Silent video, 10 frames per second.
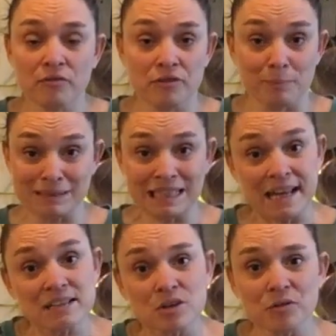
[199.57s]
the
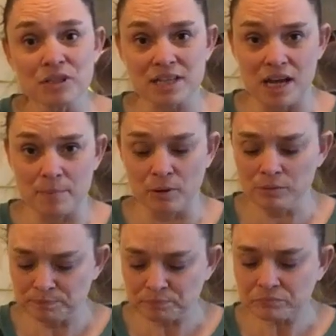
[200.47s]
plate on the
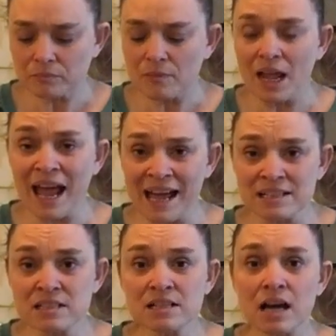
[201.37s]
table,
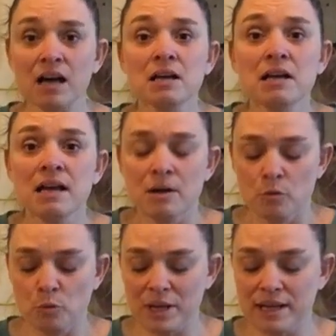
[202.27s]
and
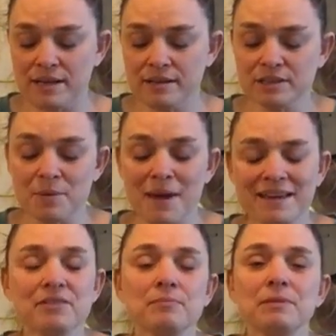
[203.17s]
to
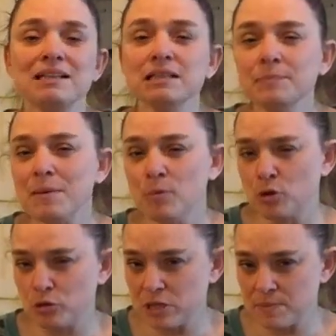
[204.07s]
make it a little bit
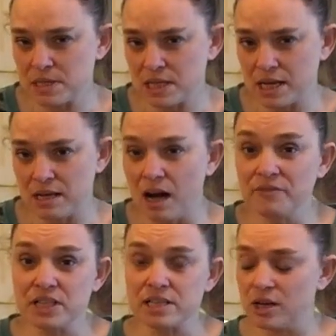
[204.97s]
more Christmassy,
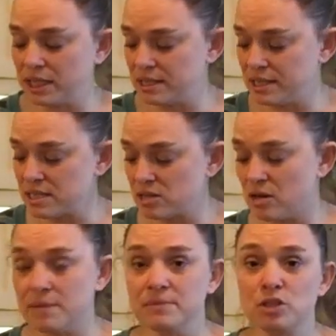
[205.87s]
I've decided this
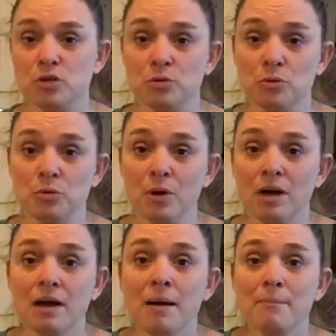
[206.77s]
time to
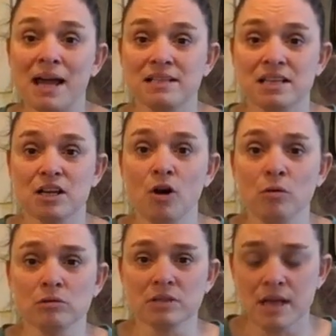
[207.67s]
paint it
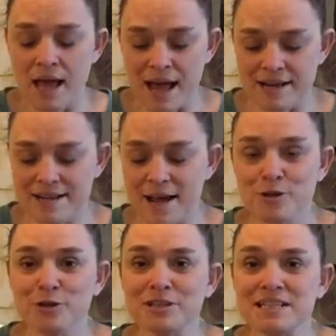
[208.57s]
gold. And
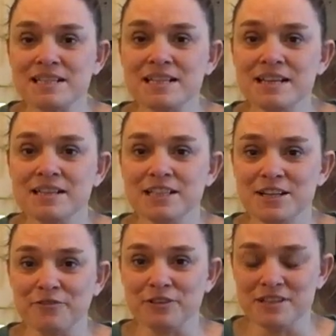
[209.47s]
now you can see the
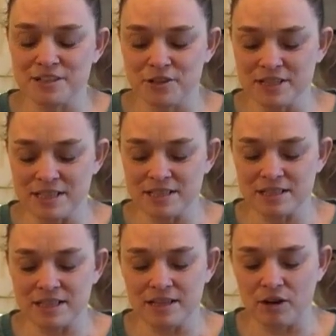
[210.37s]
difference. So this is
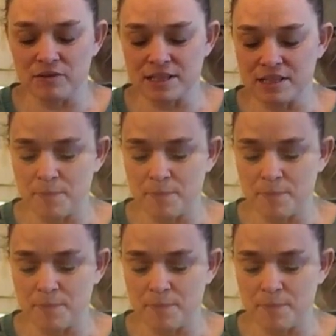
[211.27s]
obviously